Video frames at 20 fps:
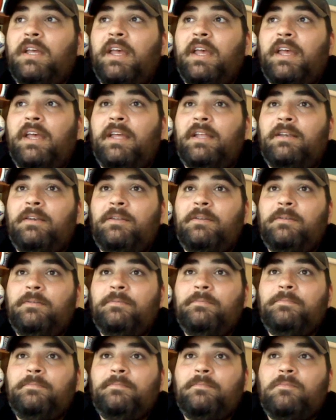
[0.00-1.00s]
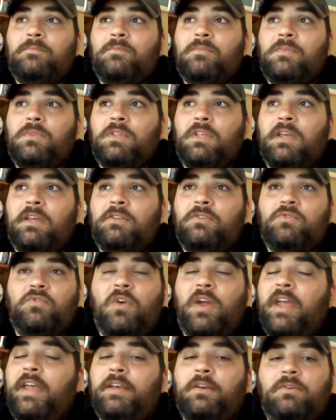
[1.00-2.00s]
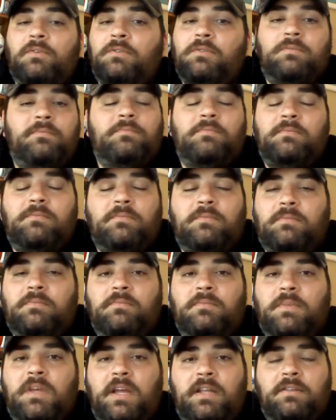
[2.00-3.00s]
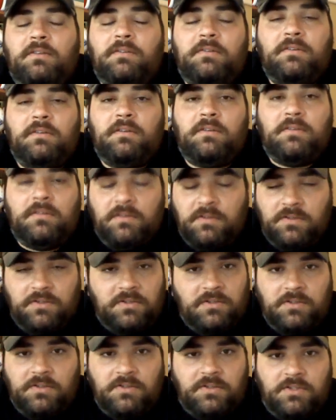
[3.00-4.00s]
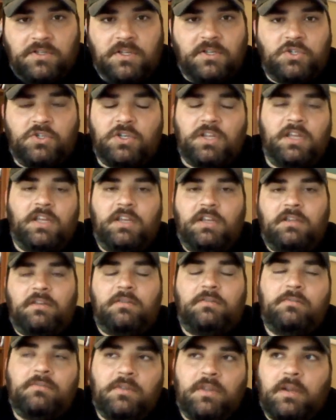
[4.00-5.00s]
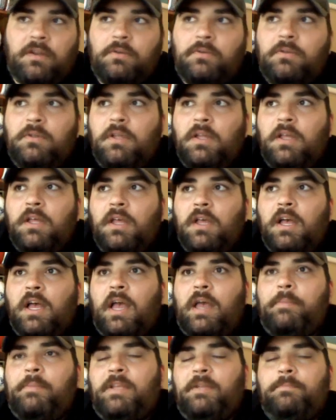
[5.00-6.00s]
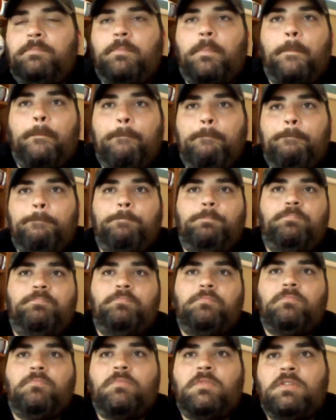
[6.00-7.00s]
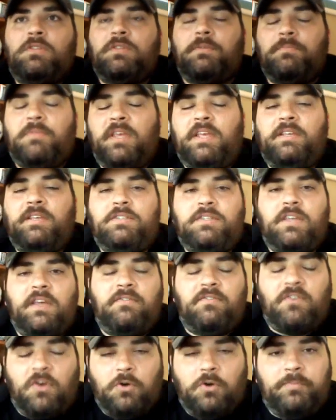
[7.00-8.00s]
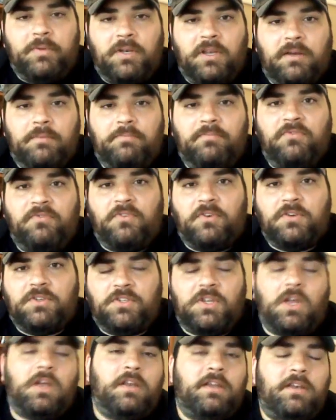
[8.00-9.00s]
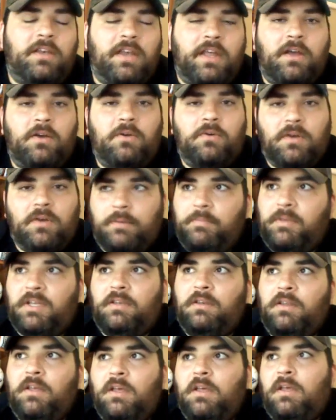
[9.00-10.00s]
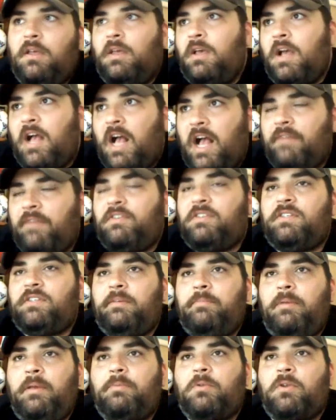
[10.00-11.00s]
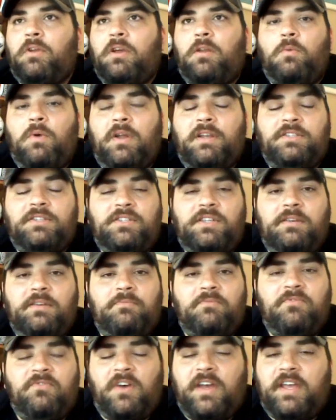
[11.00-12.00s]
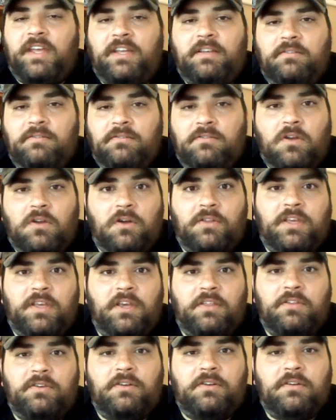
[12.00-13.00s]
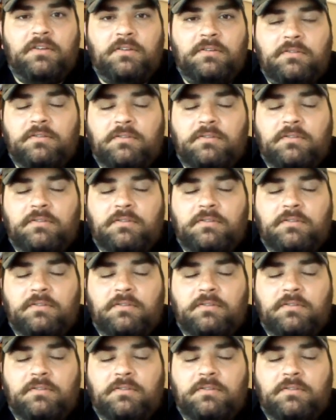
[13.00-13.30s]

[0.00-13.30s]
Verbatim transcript: And Triangle got cinched in. And I mean, some things have opened up for Sonnen now. I mean, obviously people are going to want to see him fight all the other